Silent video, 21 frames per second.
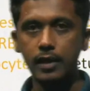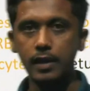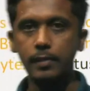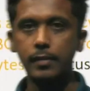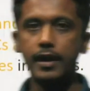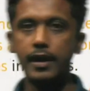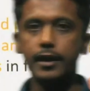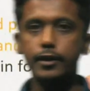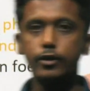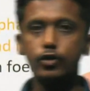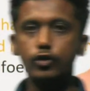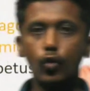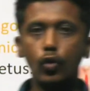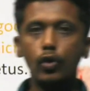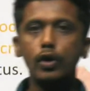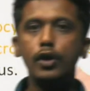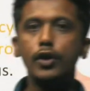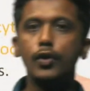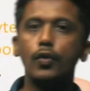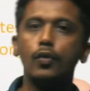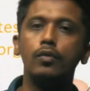and I told
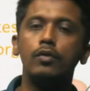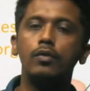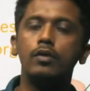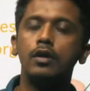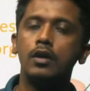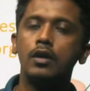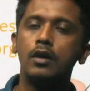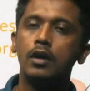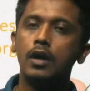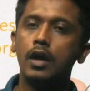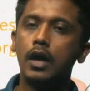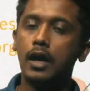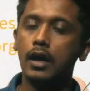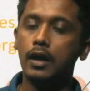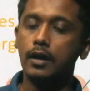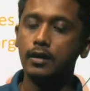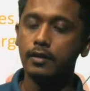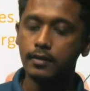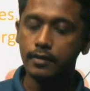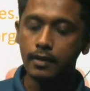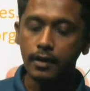you
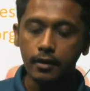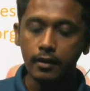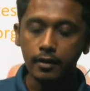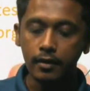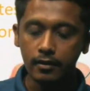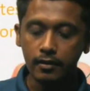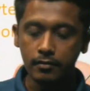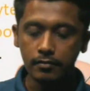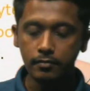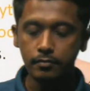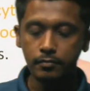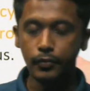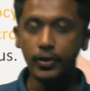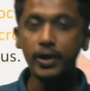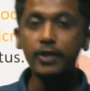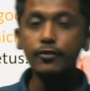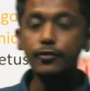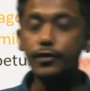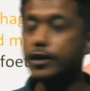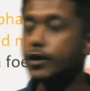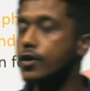the
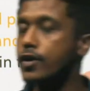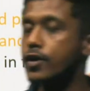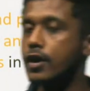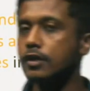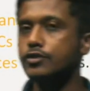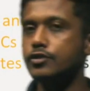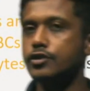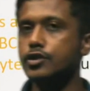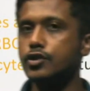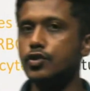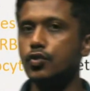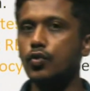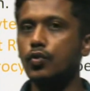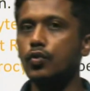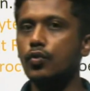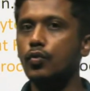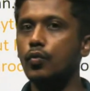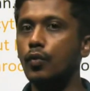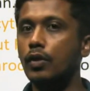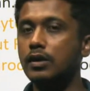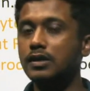brief introduction to
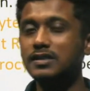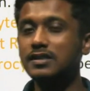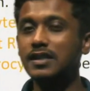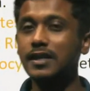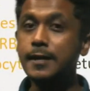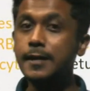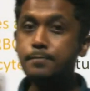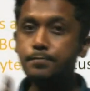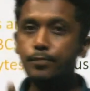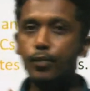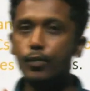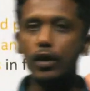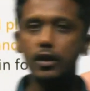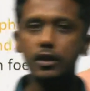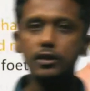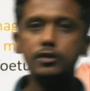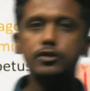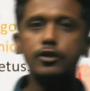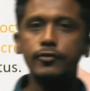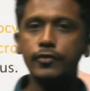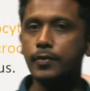what is the
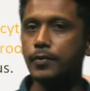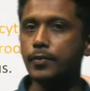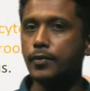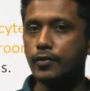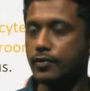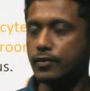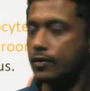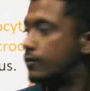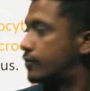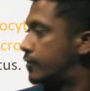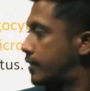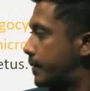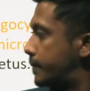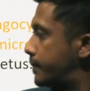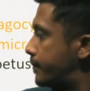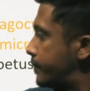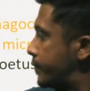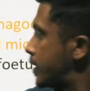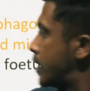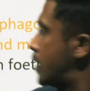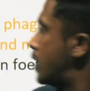importance of immune system.
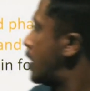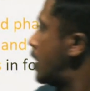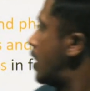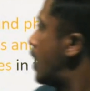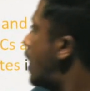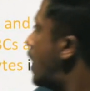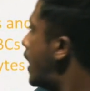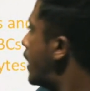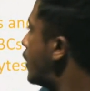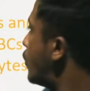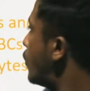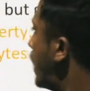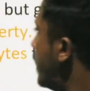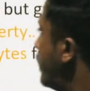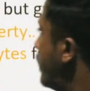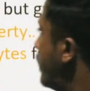And while we